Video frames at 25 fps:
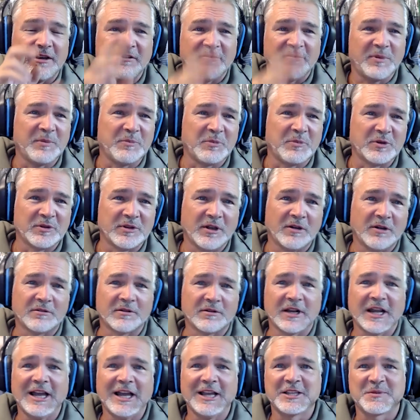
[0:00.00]
If people don't
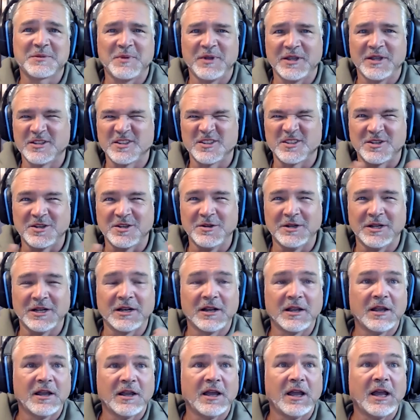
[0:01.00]
ask me, I just do it.
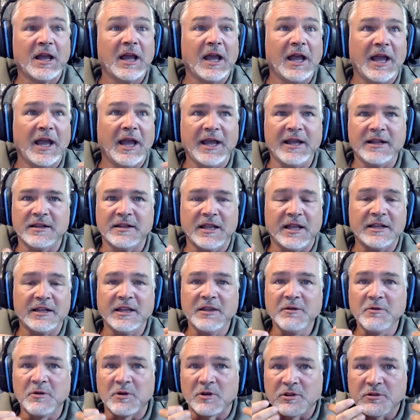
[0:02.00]
And
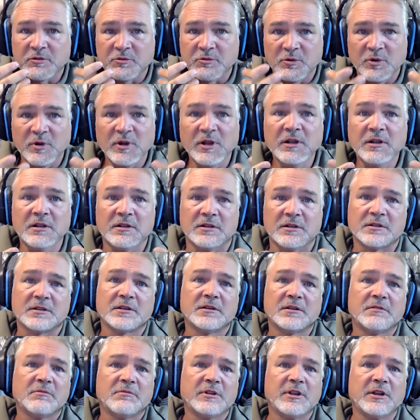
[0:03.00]
they were thrilled,
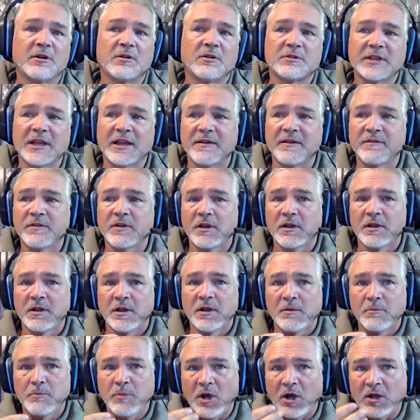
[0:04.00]
you know, to have
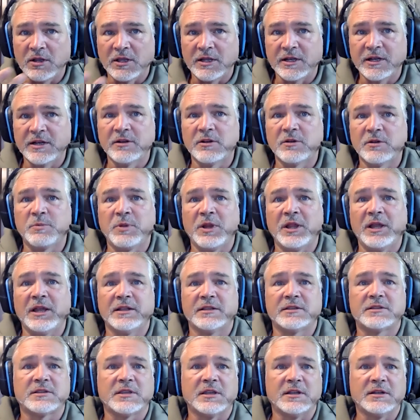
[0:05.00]
pollinator
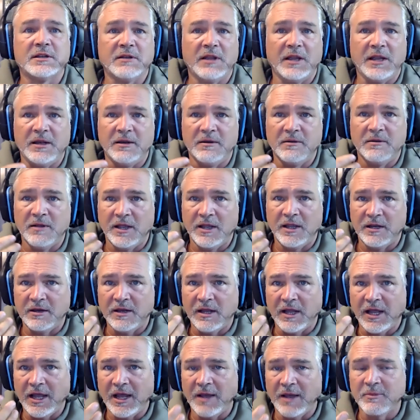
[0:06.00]
plants and
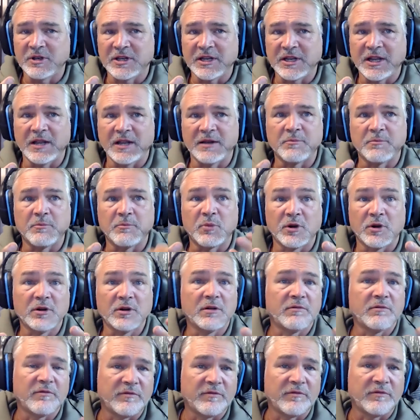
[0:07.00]
habitat and bird
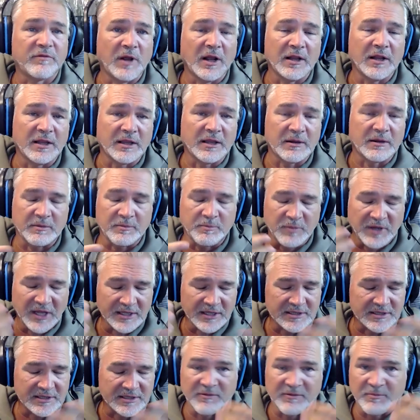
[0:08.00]
like
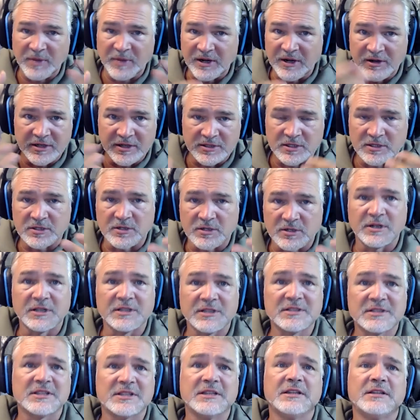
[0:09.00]
plants that have berries and so on, and
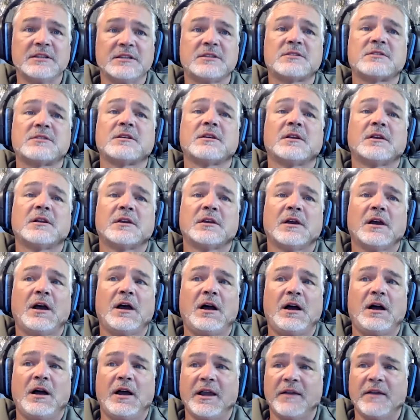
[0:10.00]
seeds.
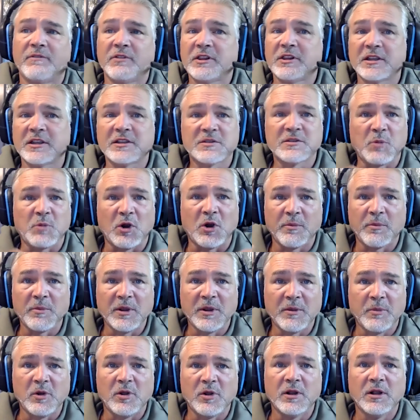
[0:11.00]
Everything's
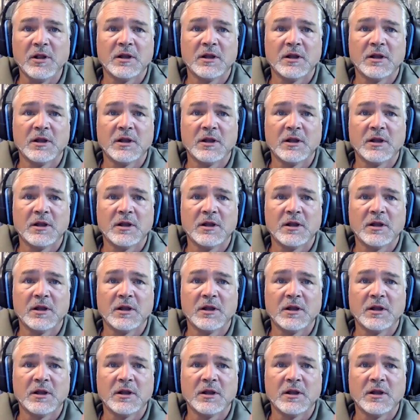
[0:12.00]
permeable.